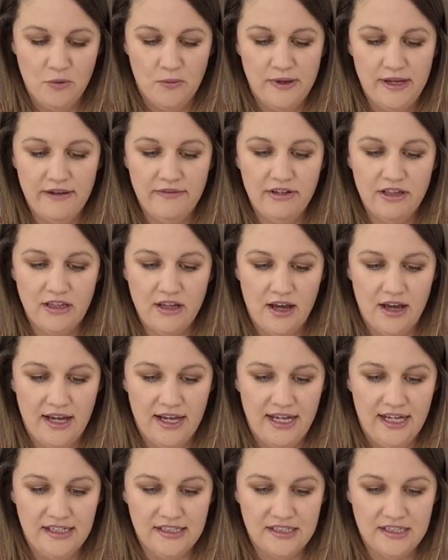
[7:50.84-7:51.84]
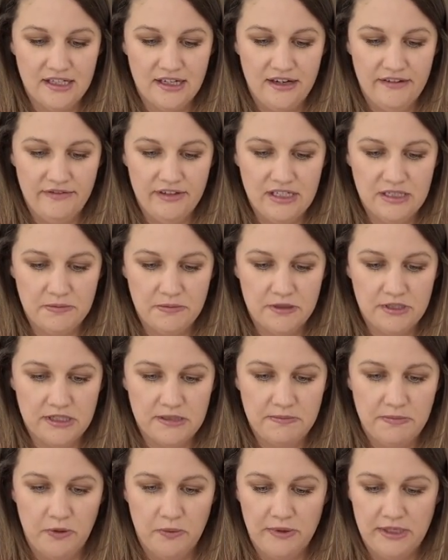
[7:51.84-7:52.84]
We have a lot of these
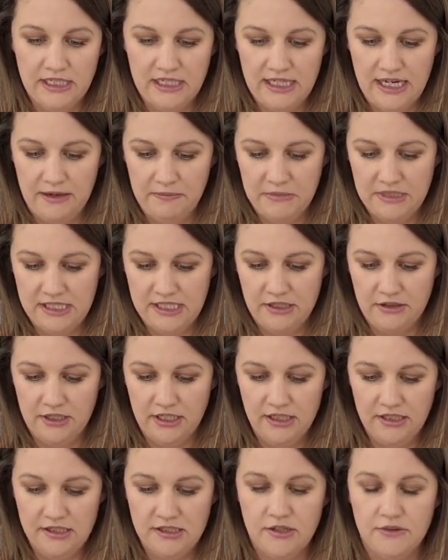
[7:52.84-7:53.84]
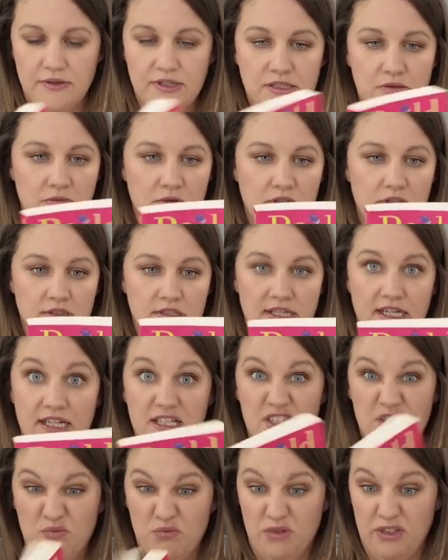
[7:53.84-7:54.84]
books, but we didn't have Matilda, so this one looks like
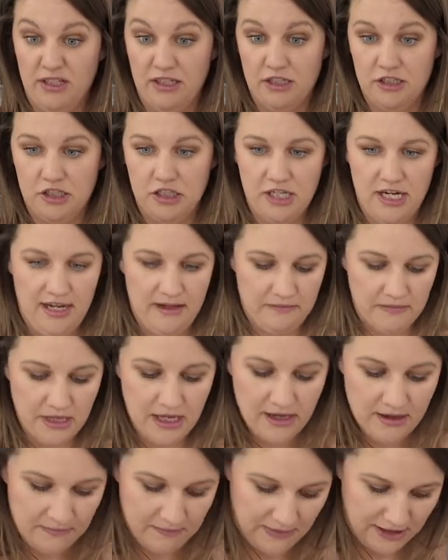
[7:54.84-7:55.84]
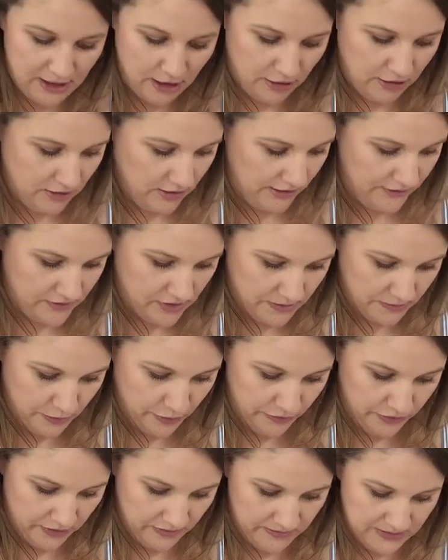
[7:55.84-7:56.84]
it's in really good shape. My daughter loves the
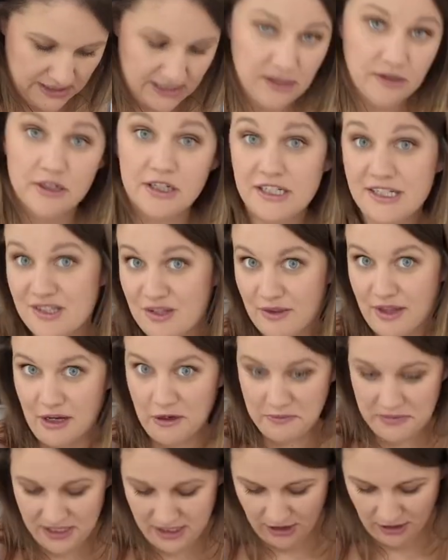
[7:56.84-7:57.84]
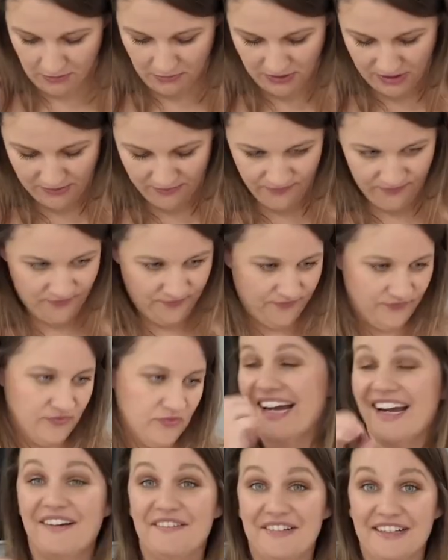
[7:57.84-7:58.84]
movie Matilda, so that'll be a good one.
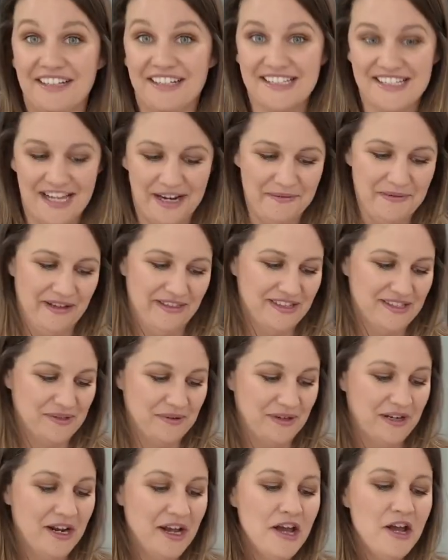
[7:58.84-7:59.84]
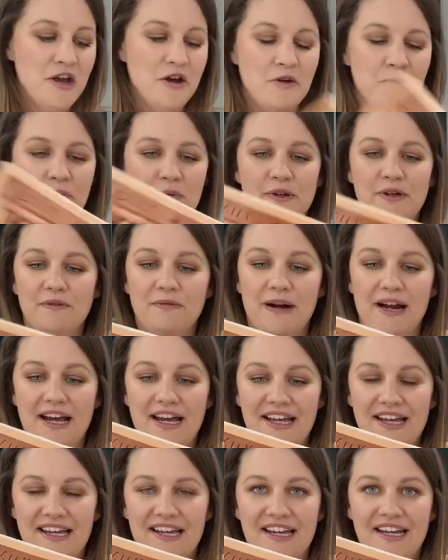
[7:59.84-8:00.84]
I got really excited about this one. We
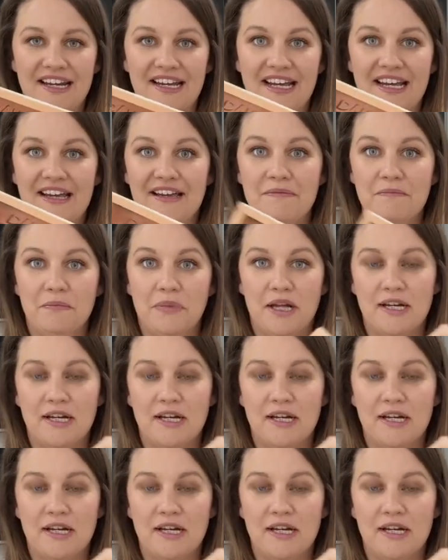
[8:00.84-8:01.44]
read in